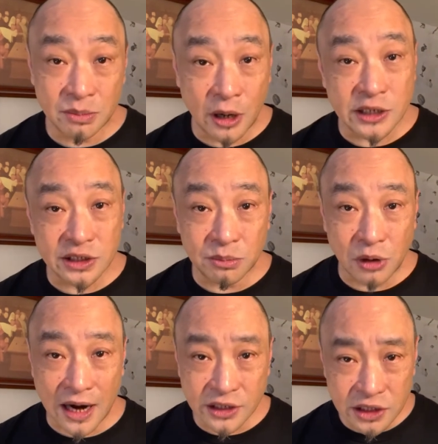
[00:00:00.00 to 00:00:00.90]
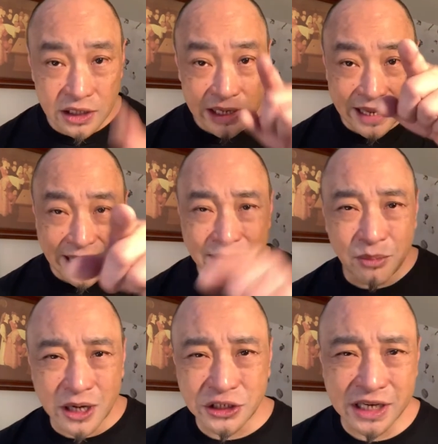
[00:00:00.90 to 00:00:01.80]
Marcia Proctor. Hey,
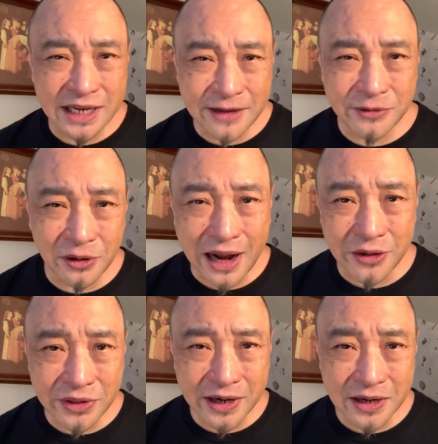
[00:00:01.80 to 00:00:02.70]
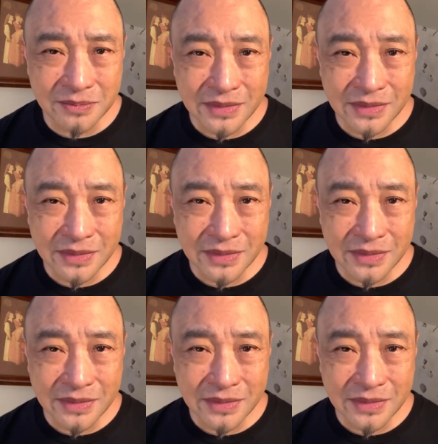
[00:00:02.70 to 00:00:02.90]
Marcia, if you're out there,